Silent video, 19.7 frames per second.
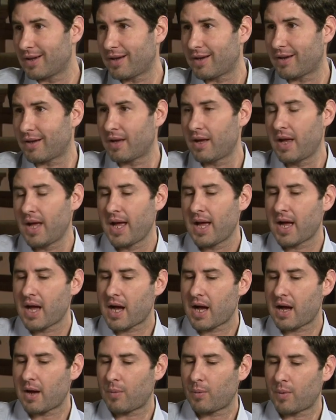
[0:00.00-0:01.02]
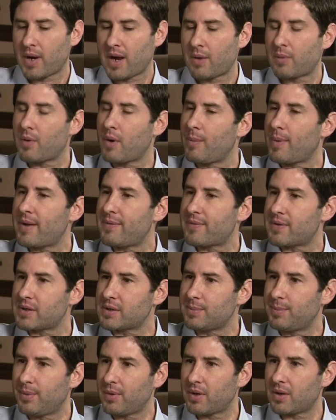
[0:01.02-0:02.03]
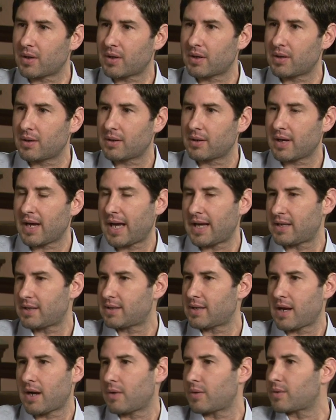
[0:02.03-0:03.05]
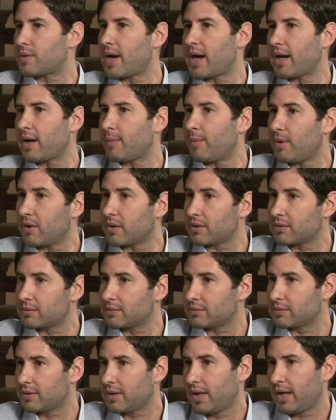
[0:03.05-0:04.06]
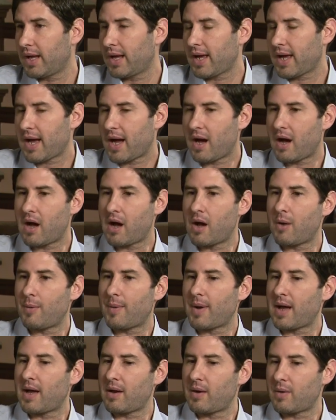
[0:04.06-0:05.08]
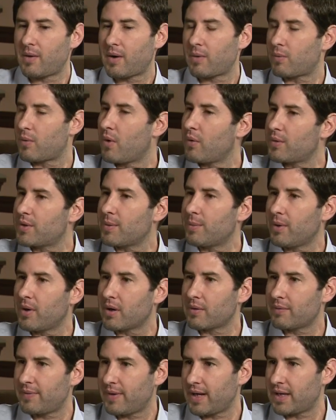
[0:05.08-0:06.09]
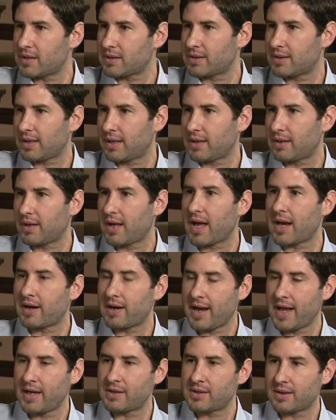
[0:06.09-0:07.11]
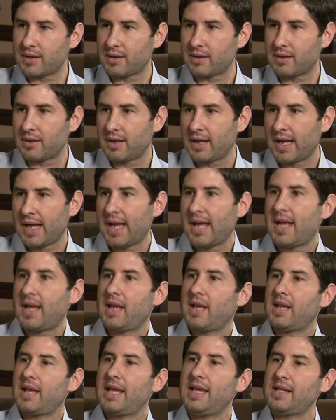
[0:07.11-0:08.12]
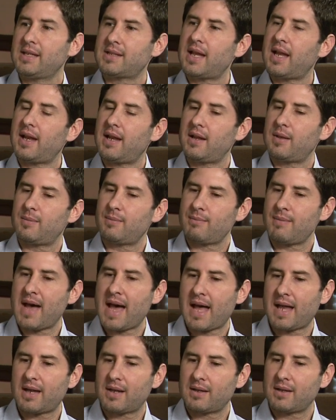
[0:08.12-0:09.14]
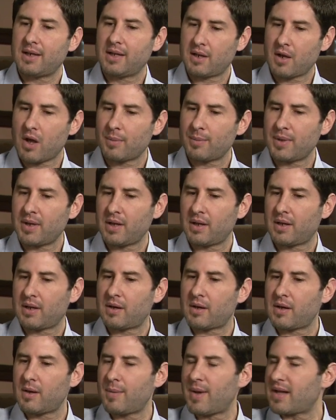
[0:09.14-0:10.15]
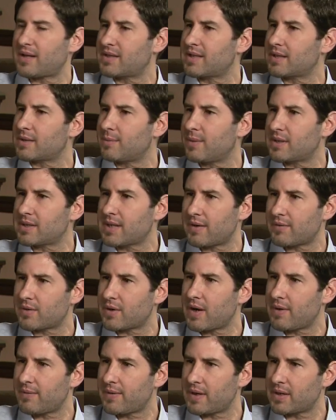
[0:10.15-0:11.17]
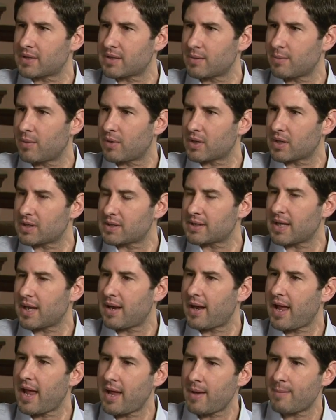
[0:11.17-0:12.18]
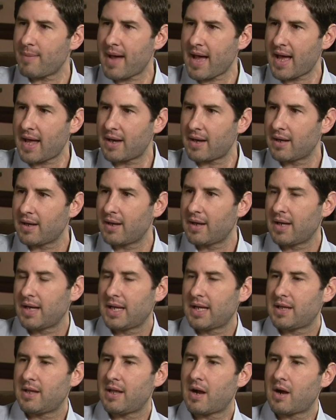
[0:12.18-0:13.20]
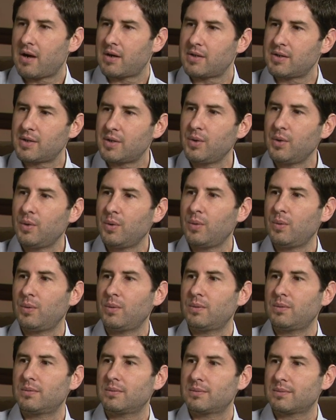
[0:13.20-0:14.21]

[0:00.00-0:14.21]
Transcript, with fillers: uh, when I wrote my first book, I just thought I was writing a book. Um, I wrote the book, finished it, got an agent. He said, Matt, he called me uh, about six months after I finished the book and said, Hey, Matt, there are two